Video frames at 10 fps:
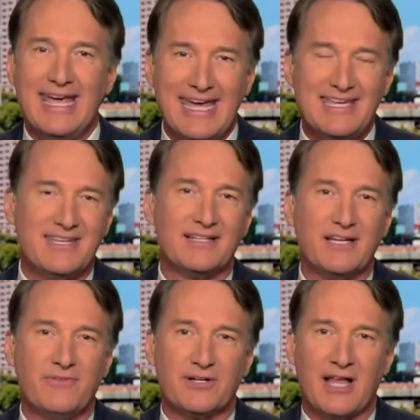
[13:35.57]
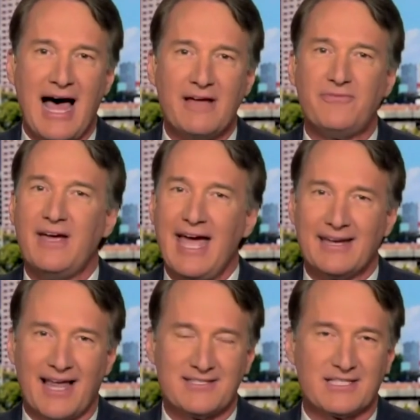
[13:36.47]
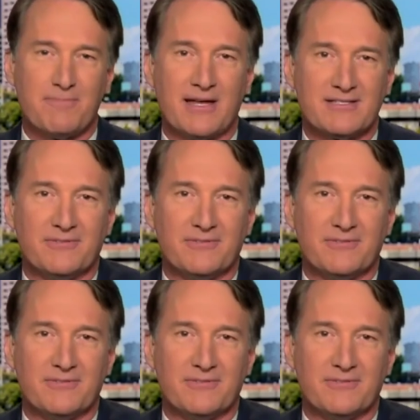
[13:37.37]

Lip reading: easy to live your life, and less expensive.